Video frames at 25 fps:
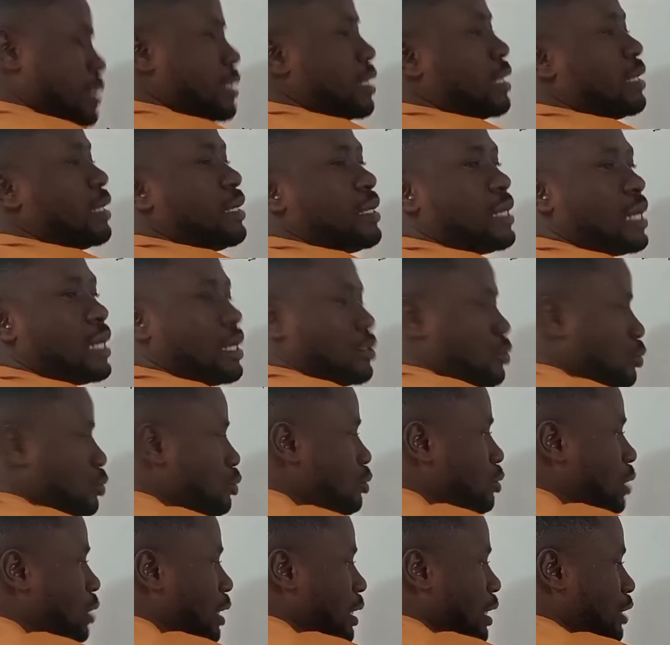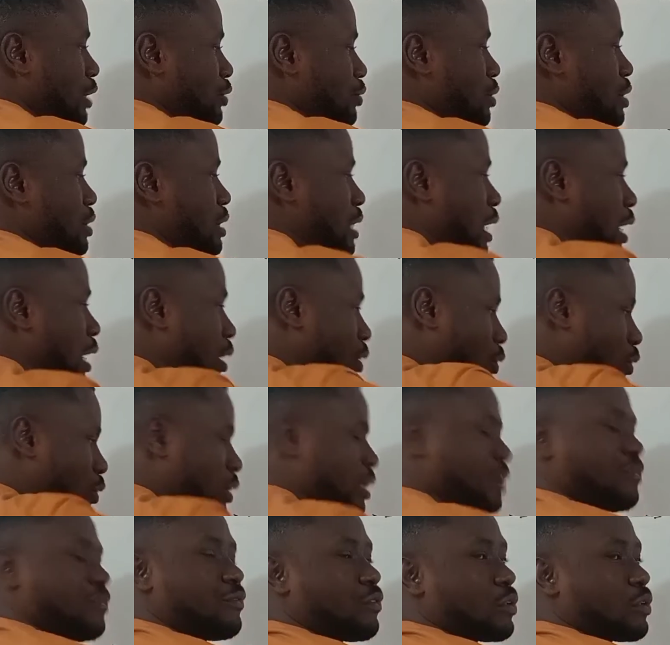the inner, 2 electrons are
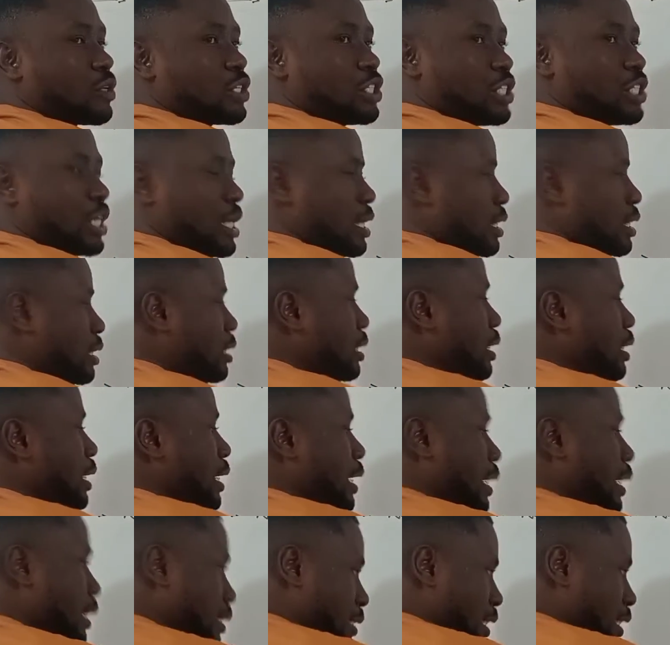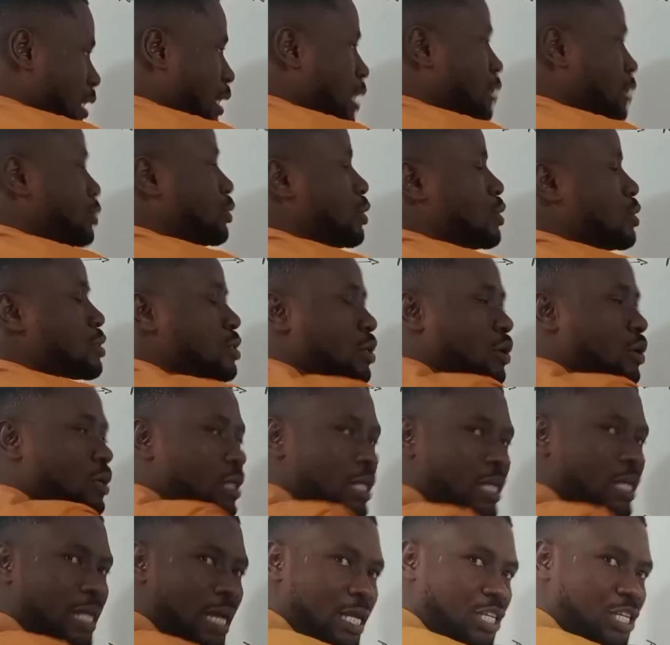on the first shell, 8 electrons on
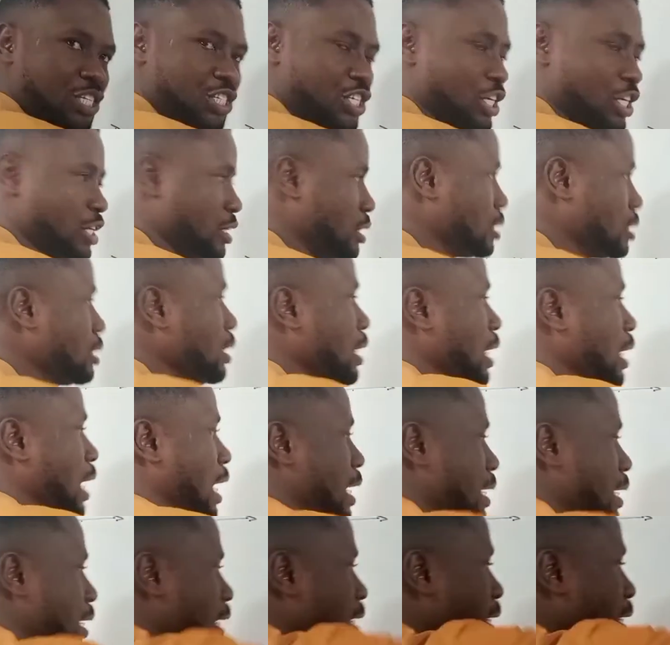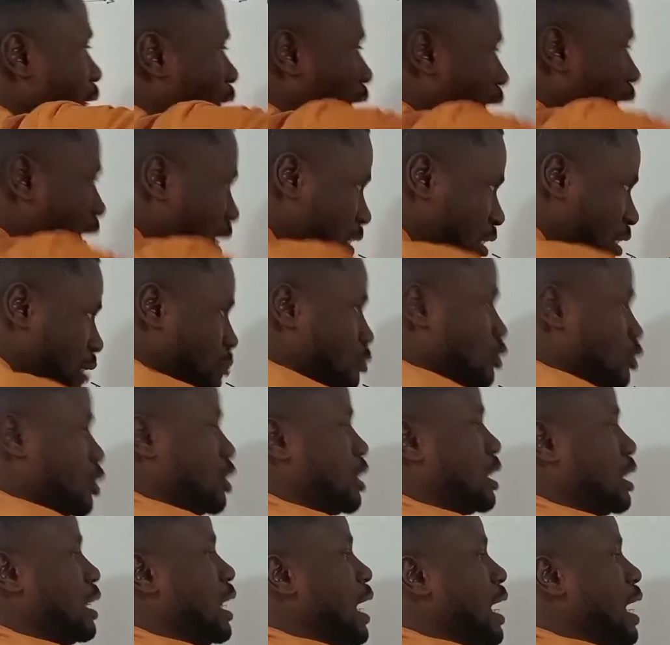the next shell, and then the outermost
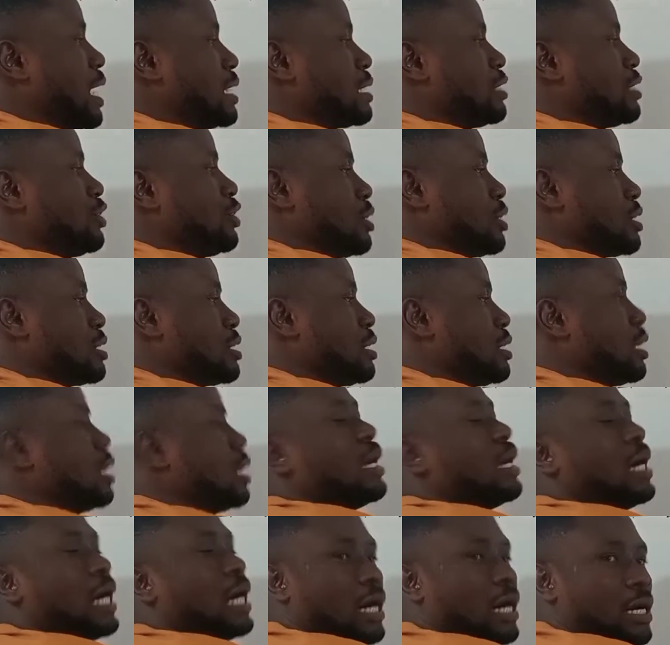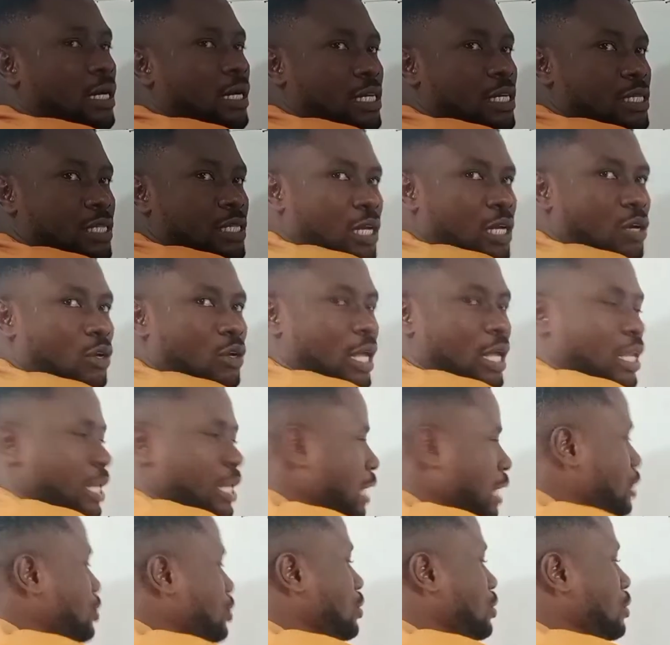shell has just a single
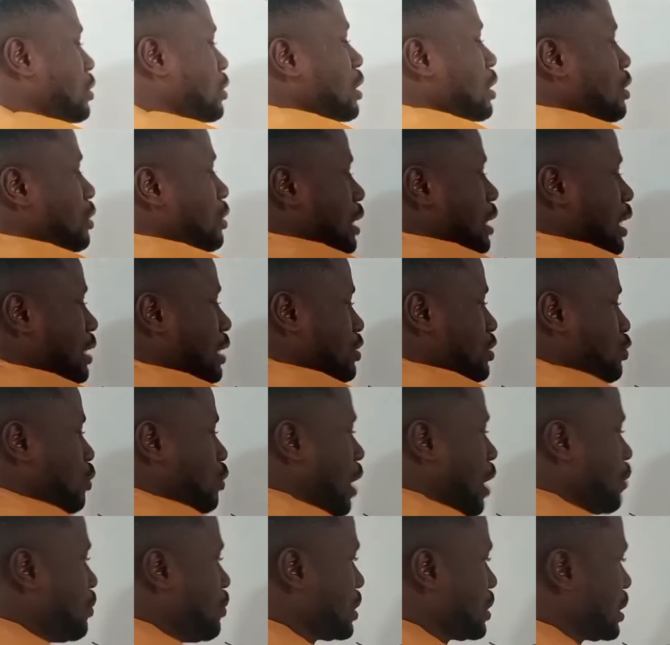electron. That's why we